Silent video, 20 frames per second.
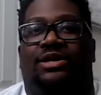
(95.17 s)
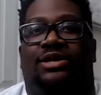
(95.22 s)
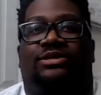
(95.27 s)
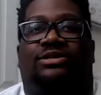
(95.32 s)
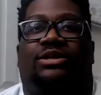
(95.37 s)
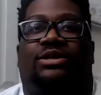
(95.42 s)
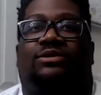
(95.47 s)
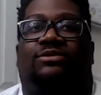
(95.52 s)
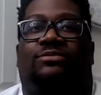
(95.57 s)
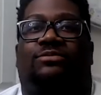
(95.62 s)

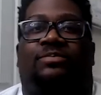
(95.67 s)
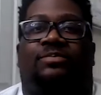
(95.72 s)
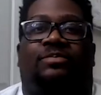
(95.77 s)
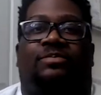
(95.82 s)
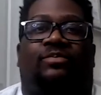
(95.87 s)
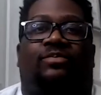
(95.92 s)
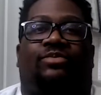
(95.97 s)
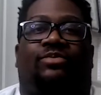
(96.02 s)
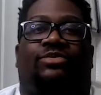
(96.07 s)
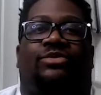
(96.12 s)
So
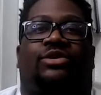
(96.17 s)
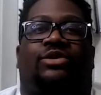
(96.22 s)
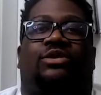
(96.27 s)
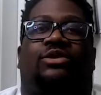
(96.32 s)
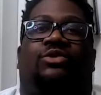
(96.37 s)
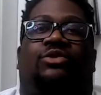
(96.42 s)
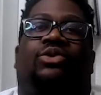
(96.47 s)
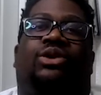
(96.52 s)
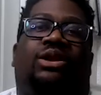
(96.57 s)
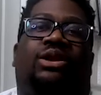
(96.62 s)

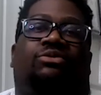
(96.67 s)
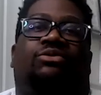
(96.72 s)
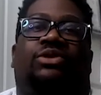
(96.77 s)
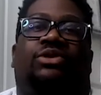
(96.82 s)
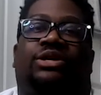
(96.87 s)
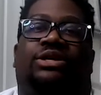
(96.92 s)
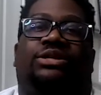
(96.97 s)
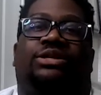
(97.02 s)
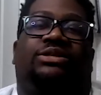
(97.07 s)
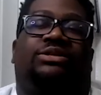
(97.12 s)
what I
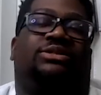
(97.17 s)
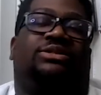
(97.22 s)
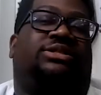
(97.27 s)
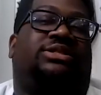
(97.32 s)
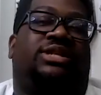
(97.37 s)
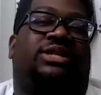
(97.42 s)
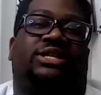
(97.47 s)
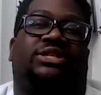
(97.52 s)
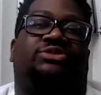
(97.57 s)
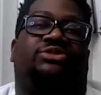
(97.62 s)
wanted to
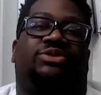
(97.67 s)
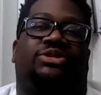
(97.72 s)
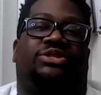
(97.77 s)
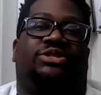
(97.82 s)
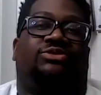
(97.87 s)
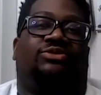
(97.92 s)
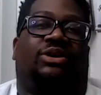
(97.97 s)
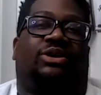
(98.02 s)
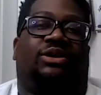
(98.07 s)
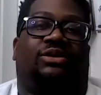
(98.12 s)
discuss
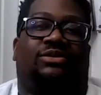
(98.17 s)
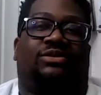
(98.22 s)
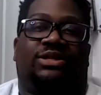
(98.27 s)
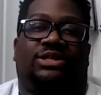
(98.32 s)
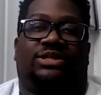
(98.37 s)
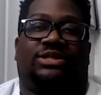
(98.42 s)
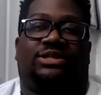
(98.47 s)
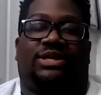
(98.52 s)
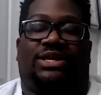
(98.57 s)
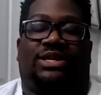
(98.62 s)
with you all on
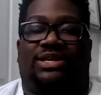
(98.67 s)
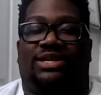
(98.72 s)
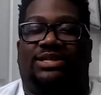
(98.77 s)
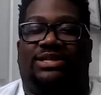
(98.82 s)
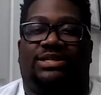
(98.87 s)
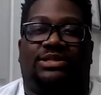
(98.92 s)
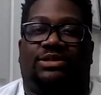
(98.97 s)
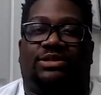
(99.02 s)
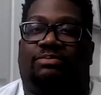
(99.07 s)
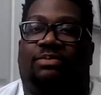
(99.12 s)
this, and
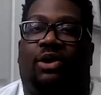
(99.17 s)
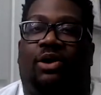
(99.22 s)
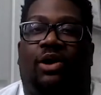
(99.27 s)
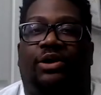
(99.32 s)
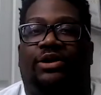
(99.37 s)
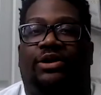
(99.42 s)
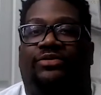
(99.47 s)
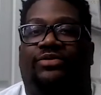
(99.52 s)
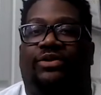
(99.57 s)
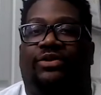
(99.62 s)
this is a
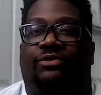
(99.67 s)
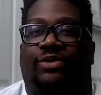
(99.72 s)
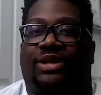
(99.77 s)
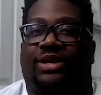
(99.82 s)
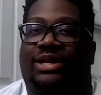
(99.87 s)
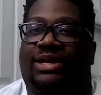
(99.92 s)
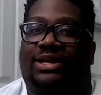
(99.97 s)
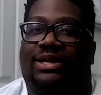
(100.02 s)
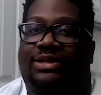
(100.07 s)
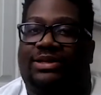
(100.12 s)
part of the
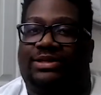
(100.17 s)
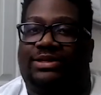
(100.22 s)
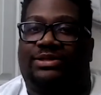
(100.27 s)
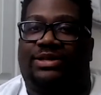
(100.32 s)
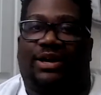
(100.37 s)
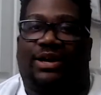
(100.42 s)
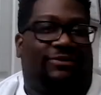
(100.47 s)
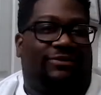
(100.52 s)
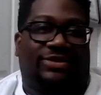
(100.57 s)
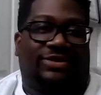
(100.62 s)
Relentless
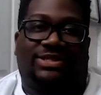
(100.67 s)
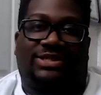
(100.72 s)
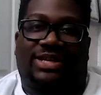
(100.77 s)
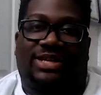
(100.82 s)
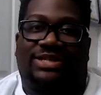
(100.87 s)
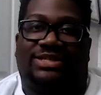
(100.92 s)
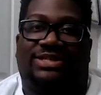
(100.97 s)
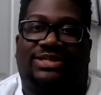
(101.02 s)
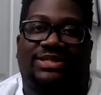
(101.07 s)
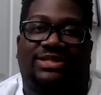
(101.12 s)

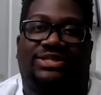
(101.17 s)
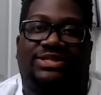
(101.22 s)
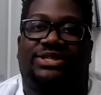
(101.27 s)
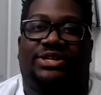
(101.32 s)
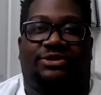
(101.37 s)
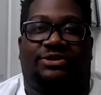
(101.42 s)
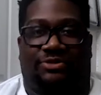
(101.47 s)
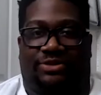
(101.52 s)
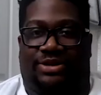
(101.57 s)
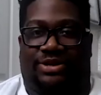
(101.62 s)
Conversation
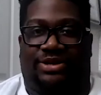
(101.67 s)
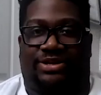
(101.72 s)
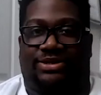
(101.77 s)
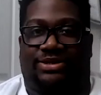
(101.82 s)
series,